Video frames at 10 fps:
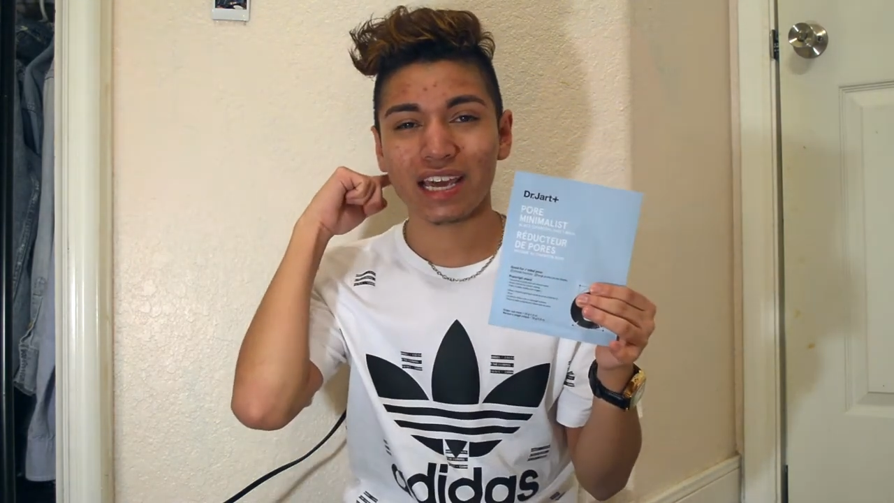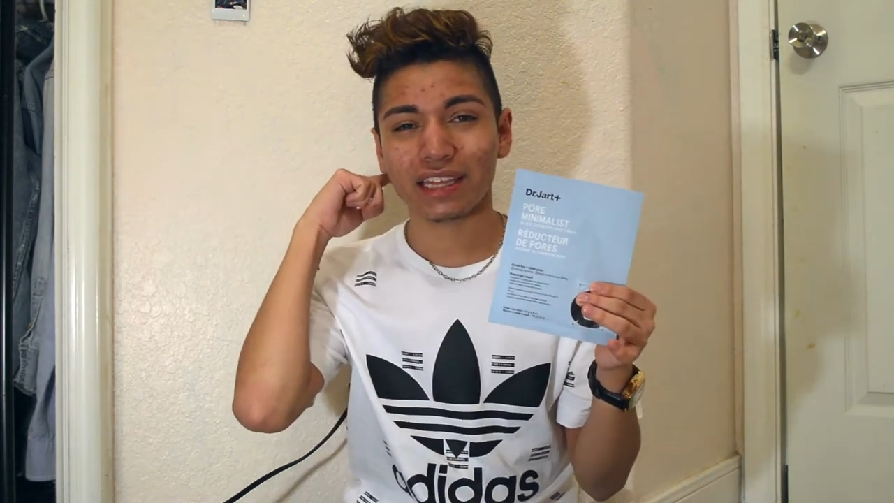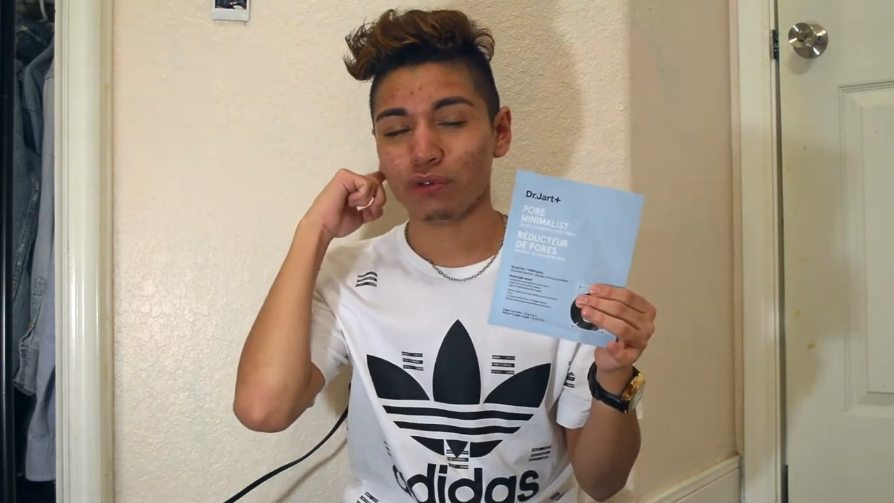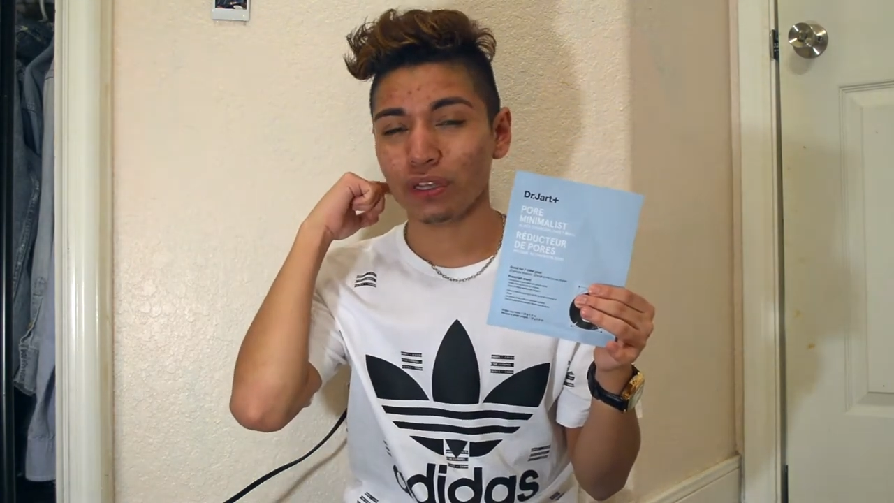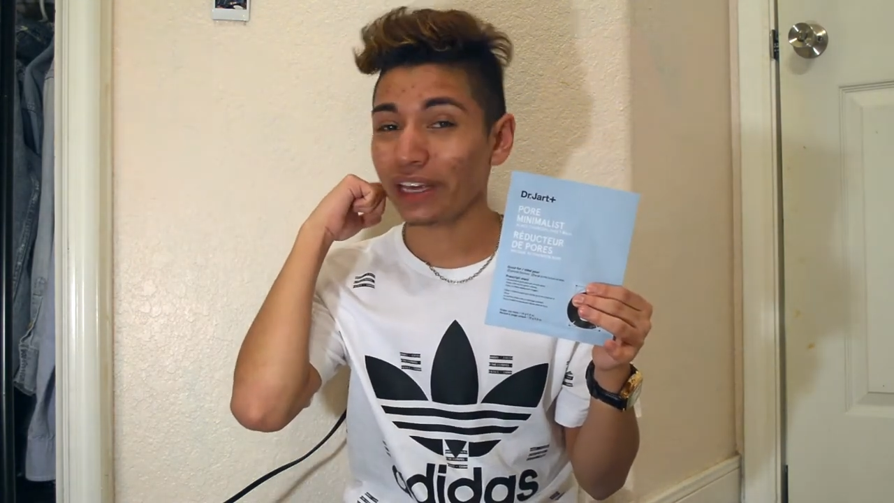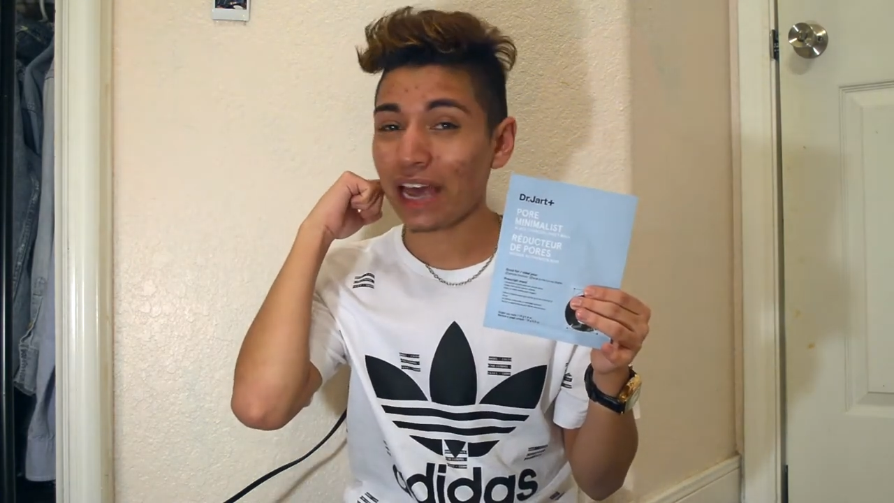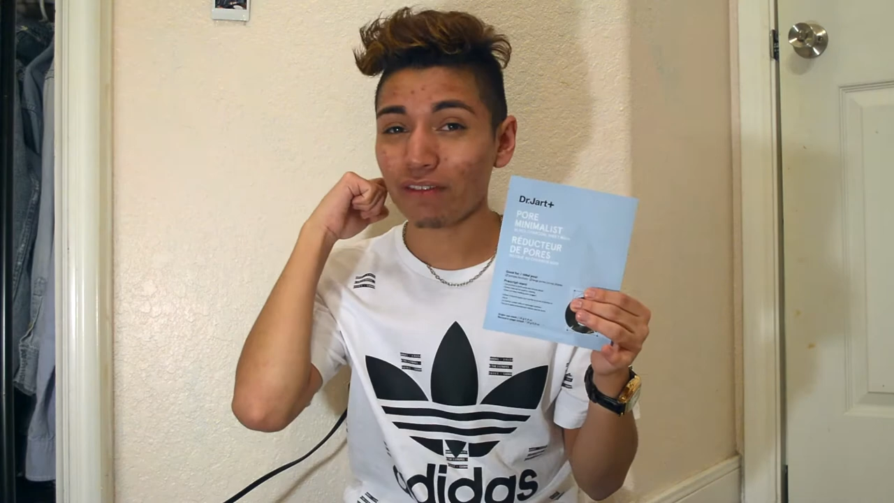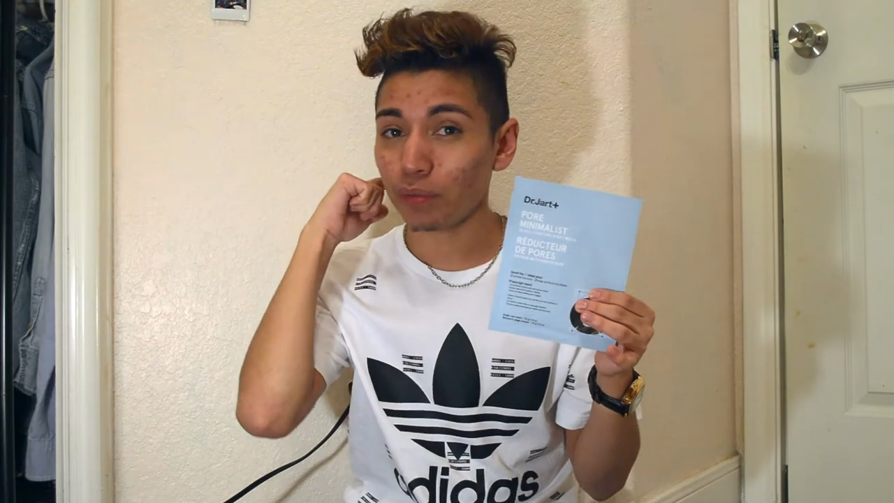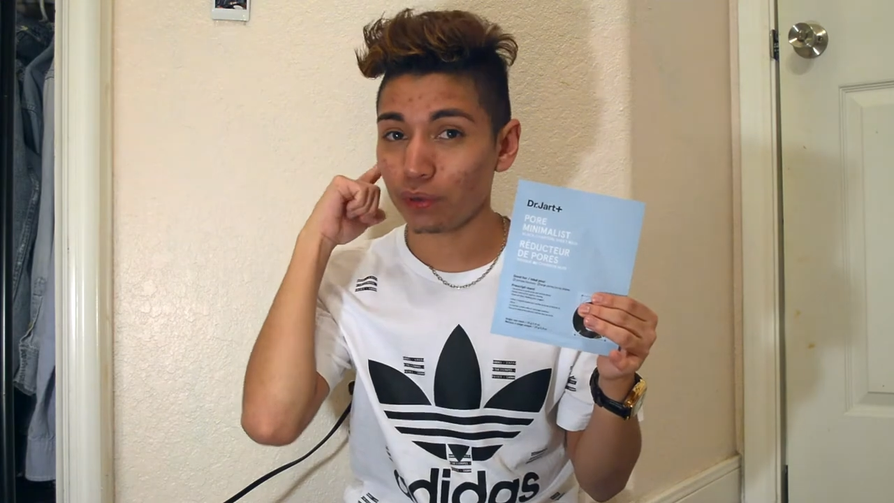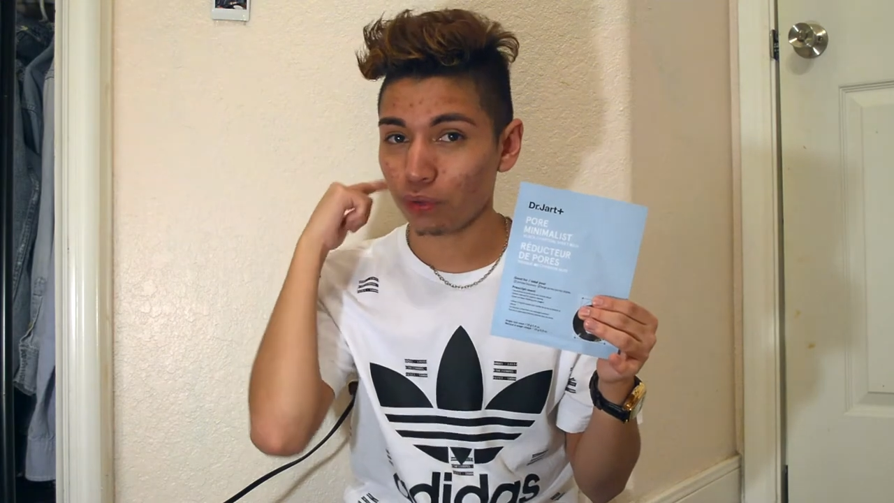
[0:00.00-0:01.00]
and they really
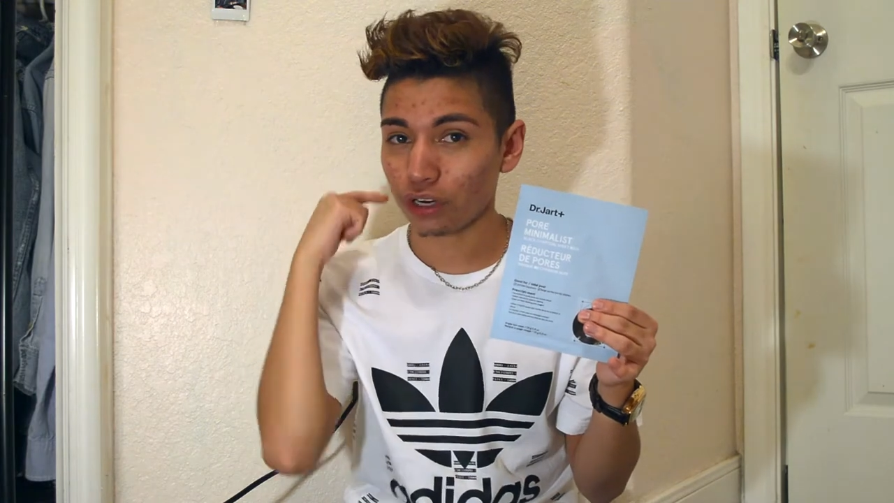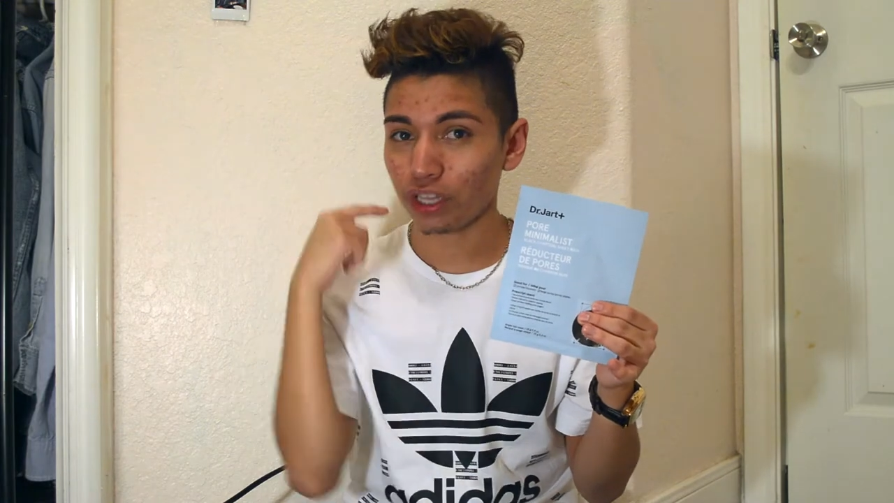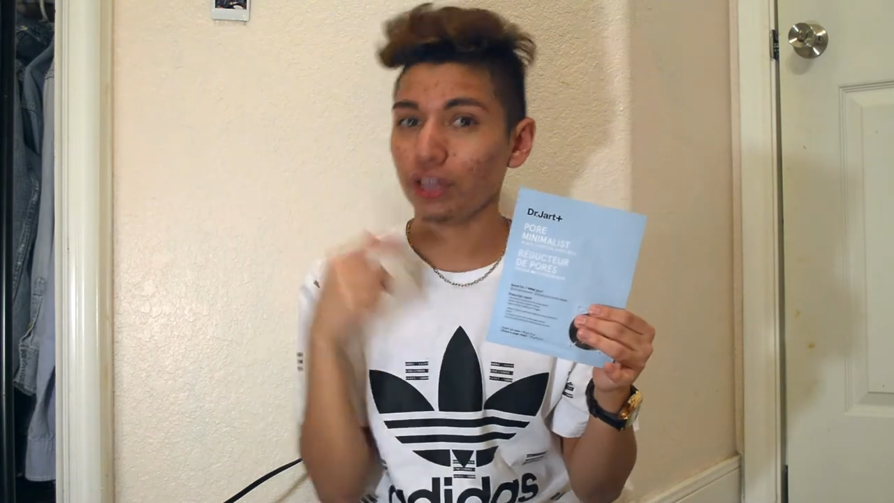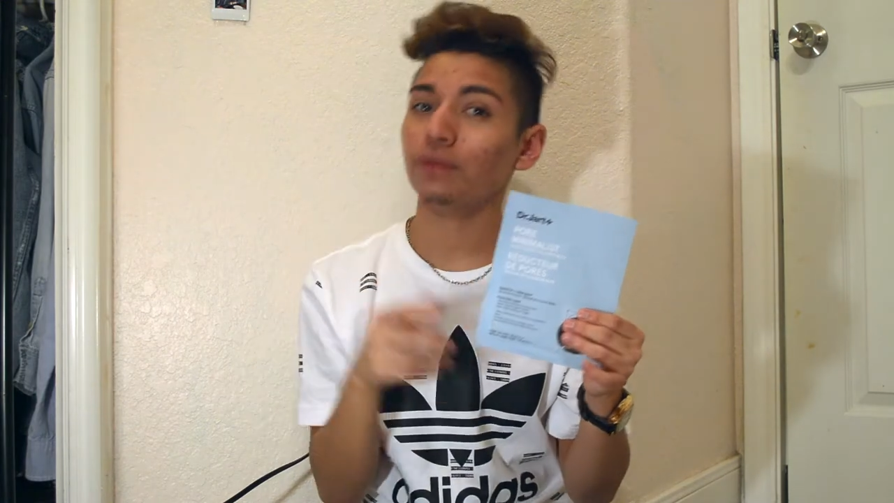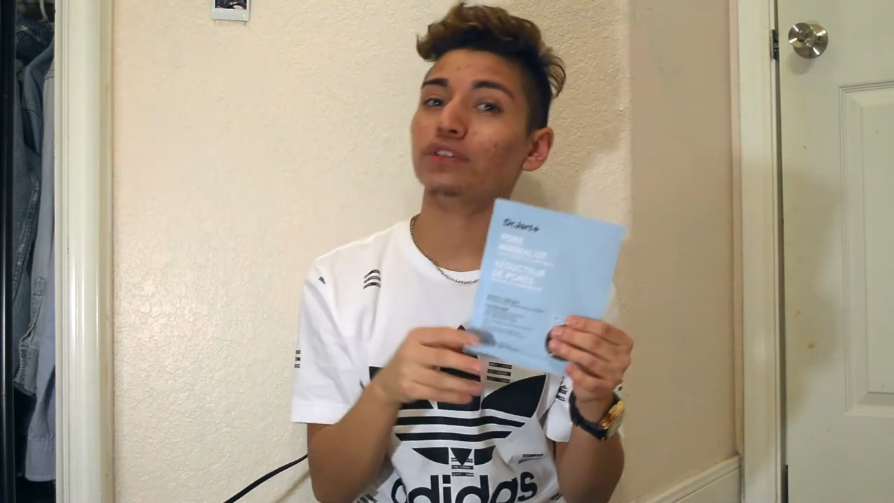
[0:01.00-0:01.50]
haven't been working.